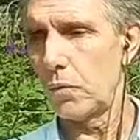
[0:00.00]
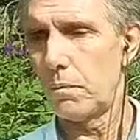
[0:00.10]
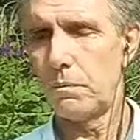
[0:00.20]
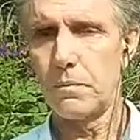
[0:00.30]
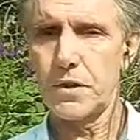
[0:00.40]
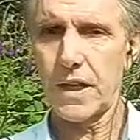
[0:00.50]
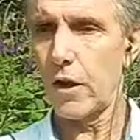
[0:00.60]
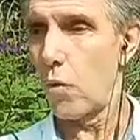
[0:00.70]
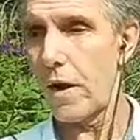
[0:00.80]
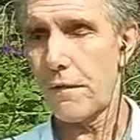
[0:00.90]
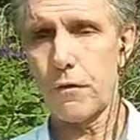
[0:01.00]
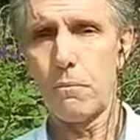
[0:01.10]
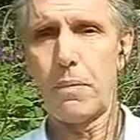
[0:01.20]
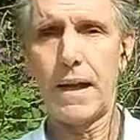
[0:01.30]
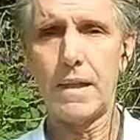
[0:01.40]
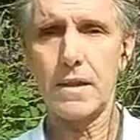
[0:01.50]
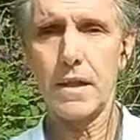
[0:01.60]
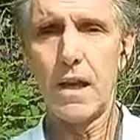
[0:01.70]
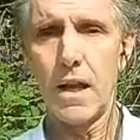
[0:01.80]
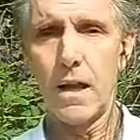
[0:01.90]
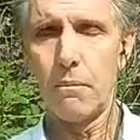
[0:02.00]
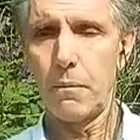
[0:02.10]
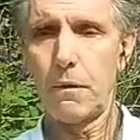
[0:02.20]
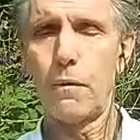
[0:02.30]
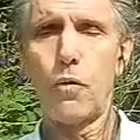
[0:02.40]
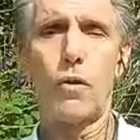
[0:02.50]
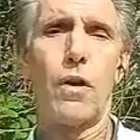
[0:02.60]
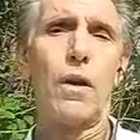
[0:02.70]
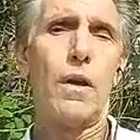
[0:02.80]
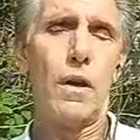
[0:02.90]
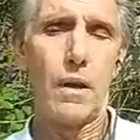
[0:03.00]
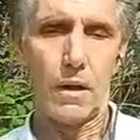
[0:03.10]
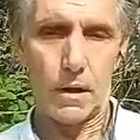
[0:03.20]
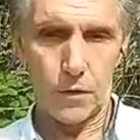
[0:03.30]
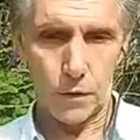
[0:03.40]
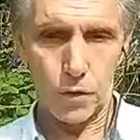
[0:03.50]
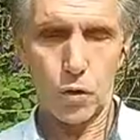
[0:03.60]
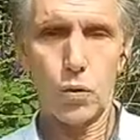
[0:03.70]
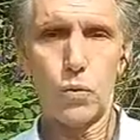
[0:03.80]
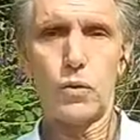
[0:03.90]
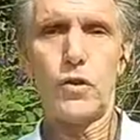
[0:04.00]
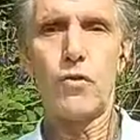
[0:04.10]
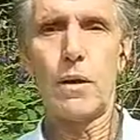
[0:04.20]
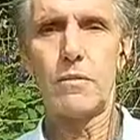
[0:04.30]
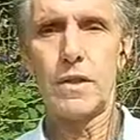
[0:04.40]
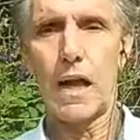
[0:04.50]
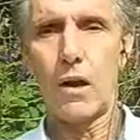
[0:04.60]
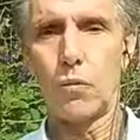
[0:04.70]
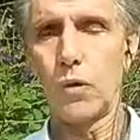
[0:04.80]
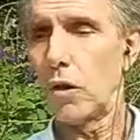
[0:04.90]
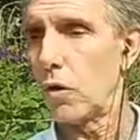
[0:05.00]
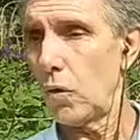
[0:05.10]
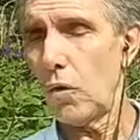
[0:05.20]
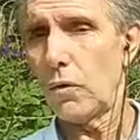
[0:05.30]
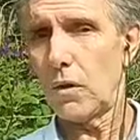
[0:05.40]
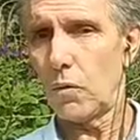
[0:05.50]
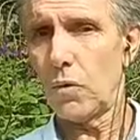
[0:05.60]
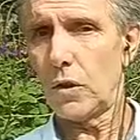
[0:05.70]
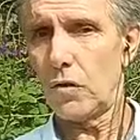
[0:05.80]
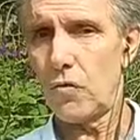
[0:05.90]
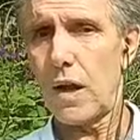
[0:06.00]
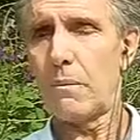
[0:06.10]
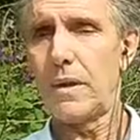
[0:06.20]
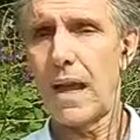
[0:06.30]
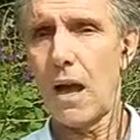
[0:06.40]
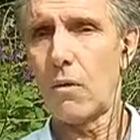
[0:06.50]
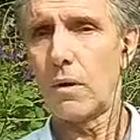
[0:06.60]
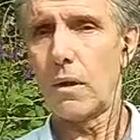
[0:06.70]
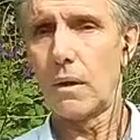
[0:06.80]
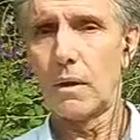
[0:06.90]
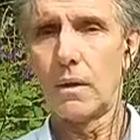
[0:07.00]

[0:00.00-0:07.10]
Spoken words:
to stay away from plants before the GLUT drops down? Well, GLUT will drop down